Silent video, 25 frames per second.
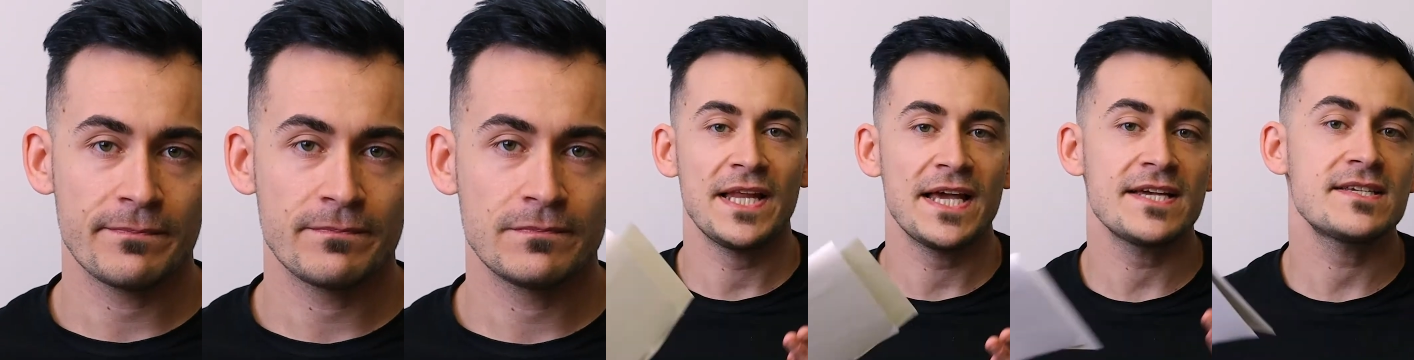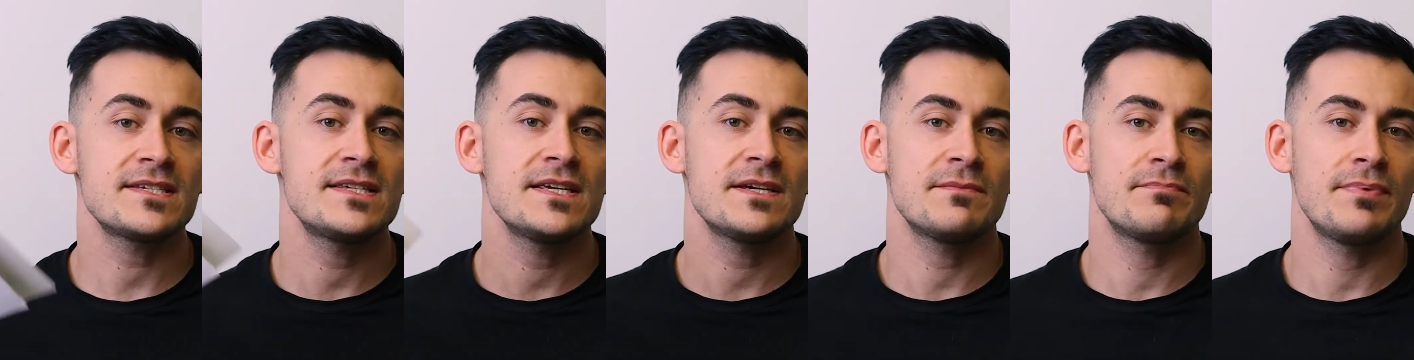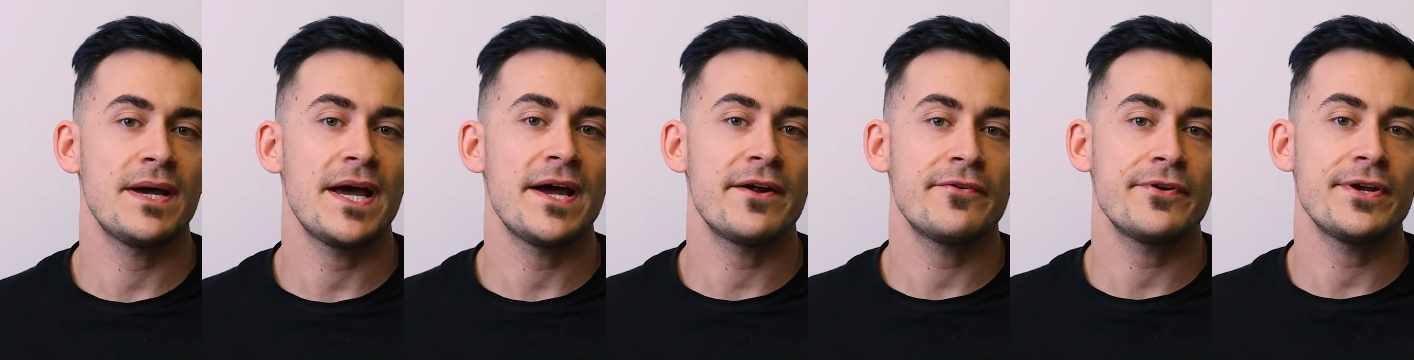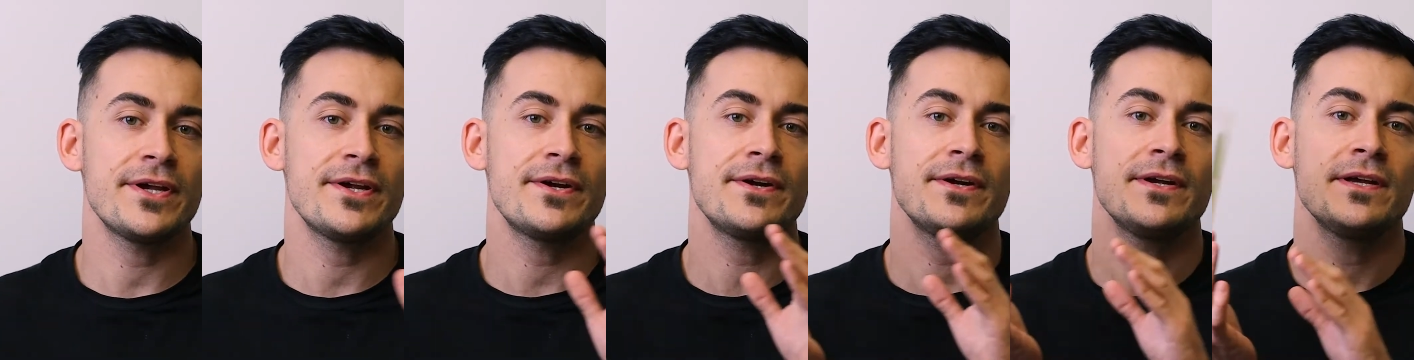plastic
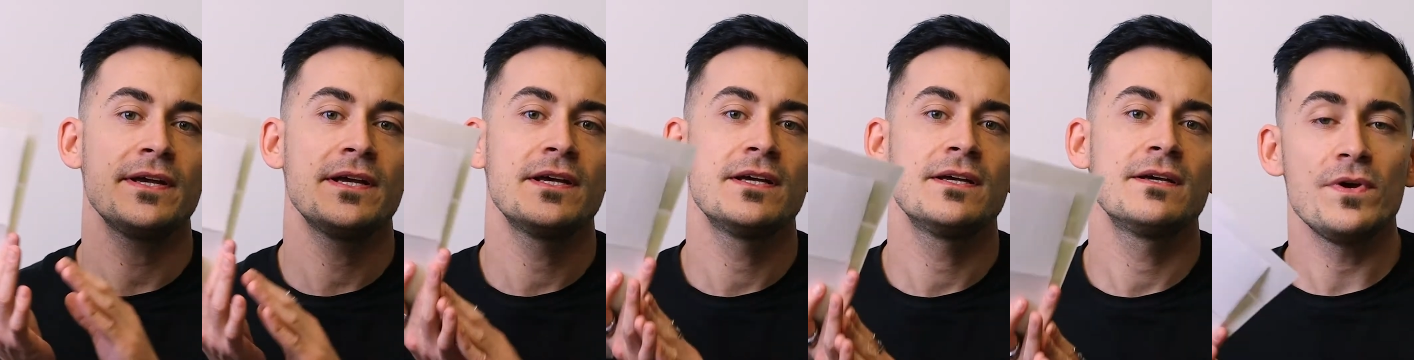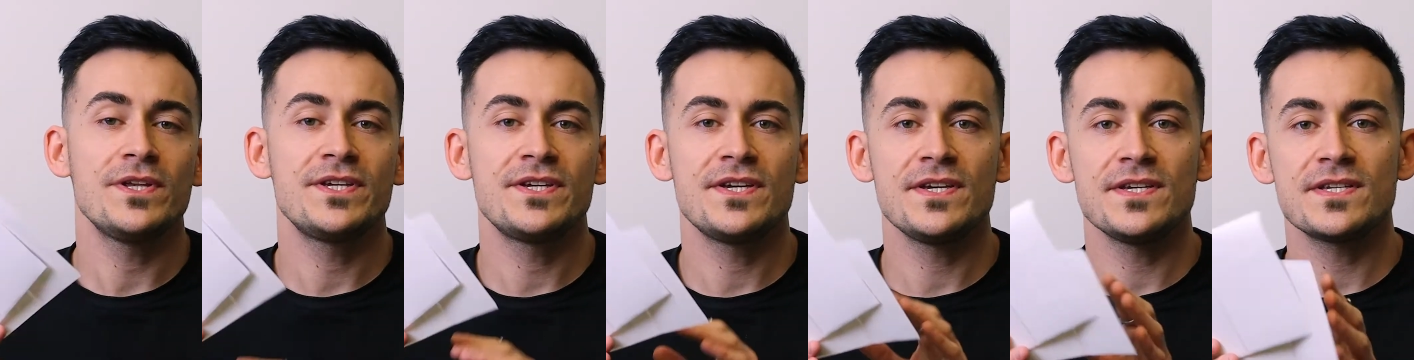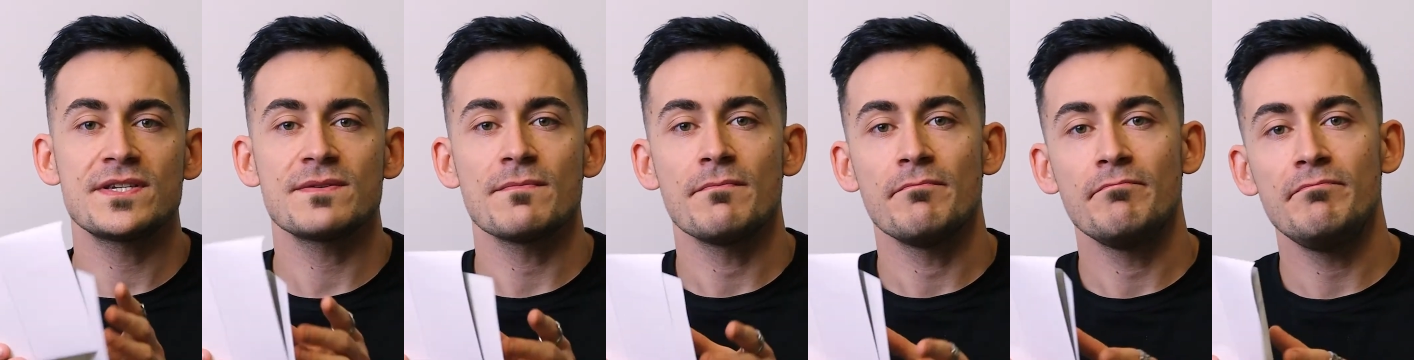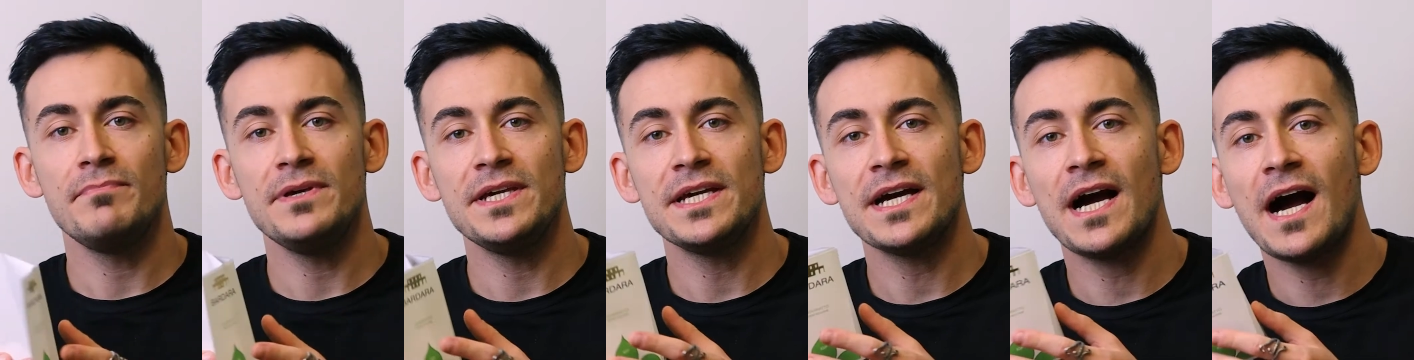barrier, which is
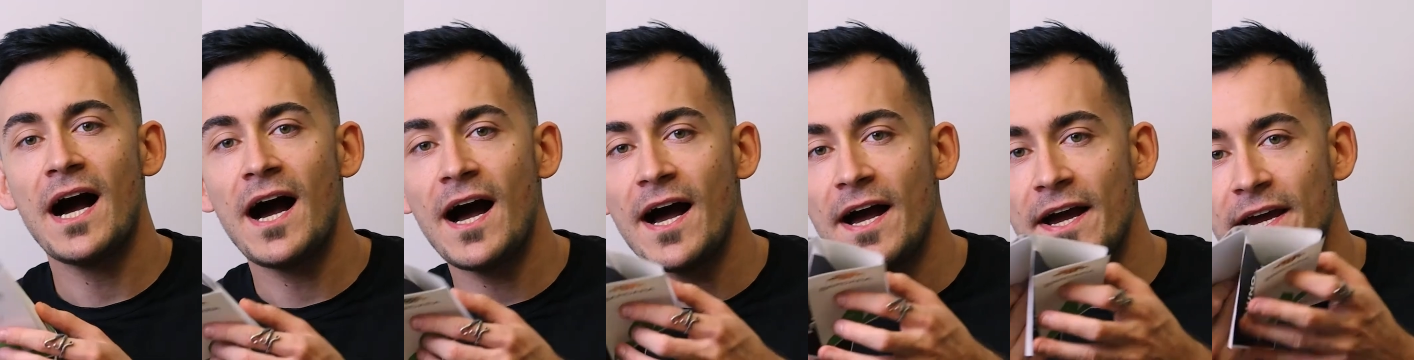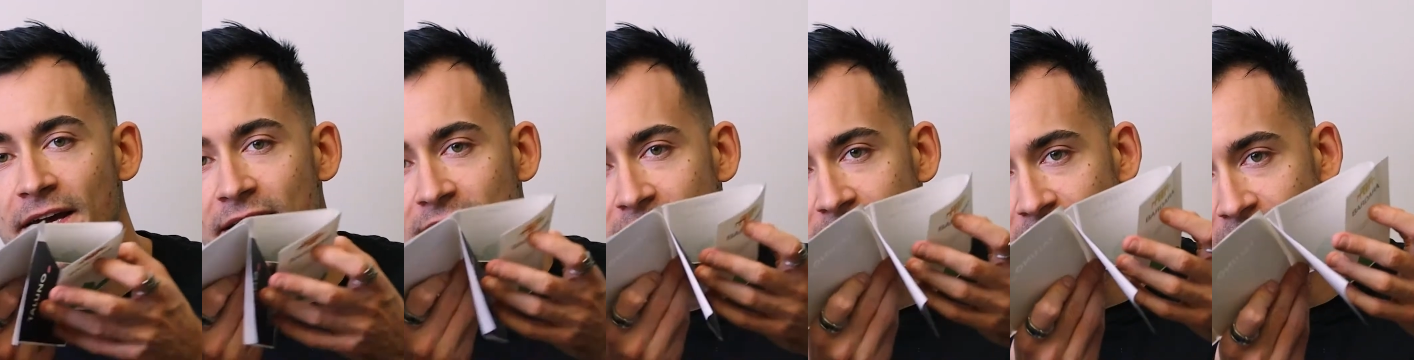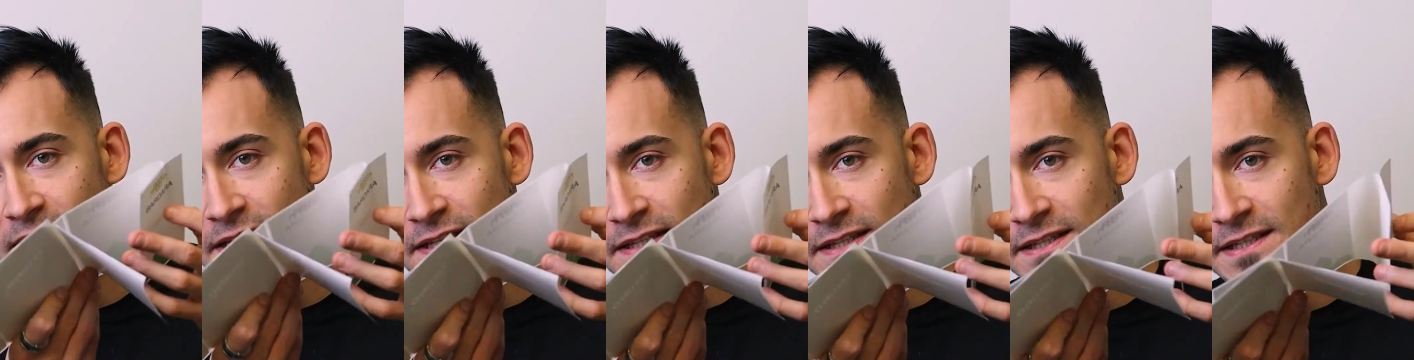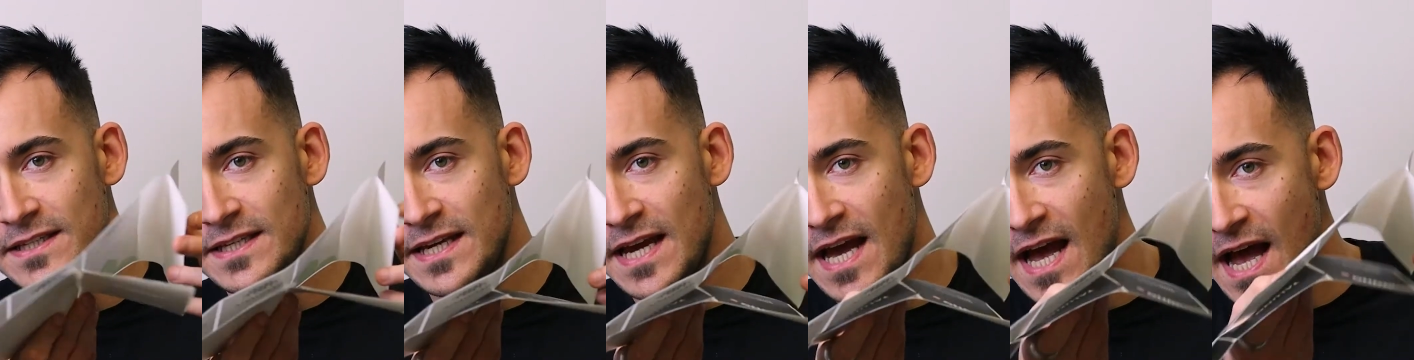behind
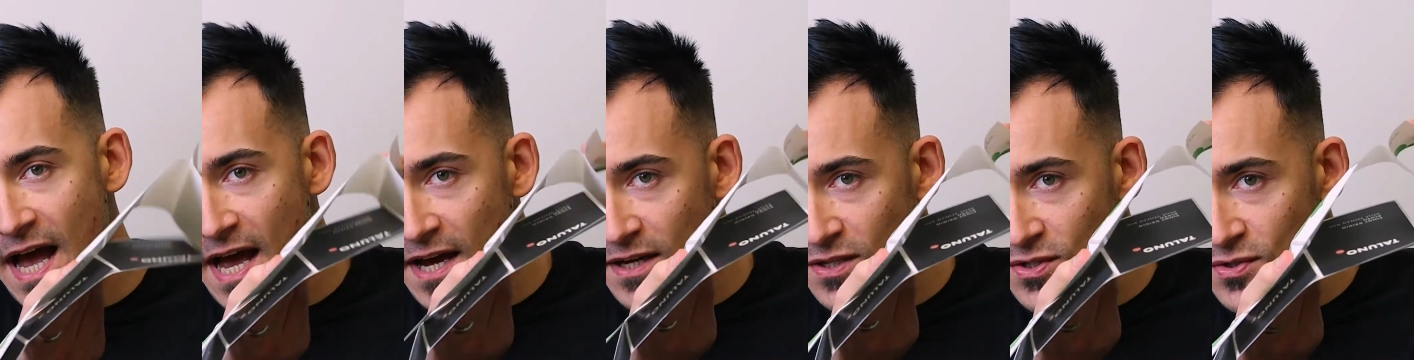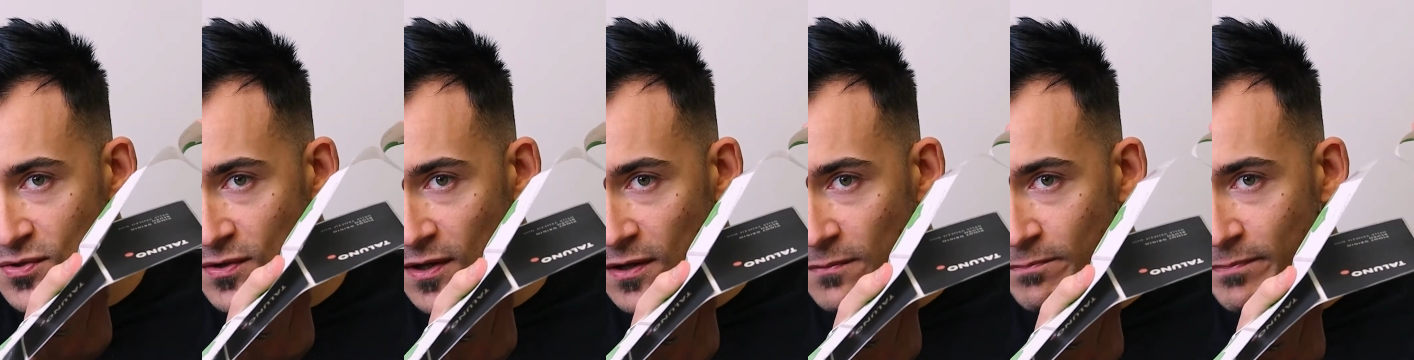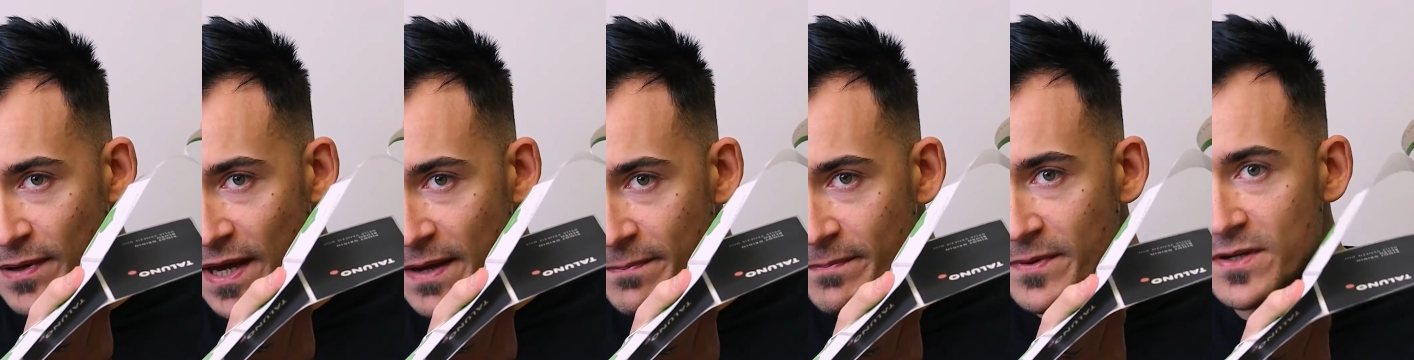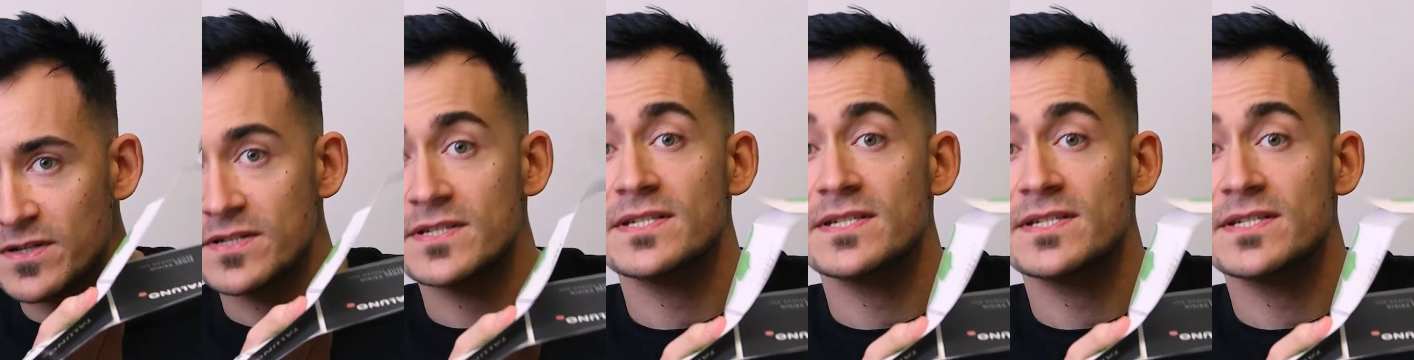the actual paper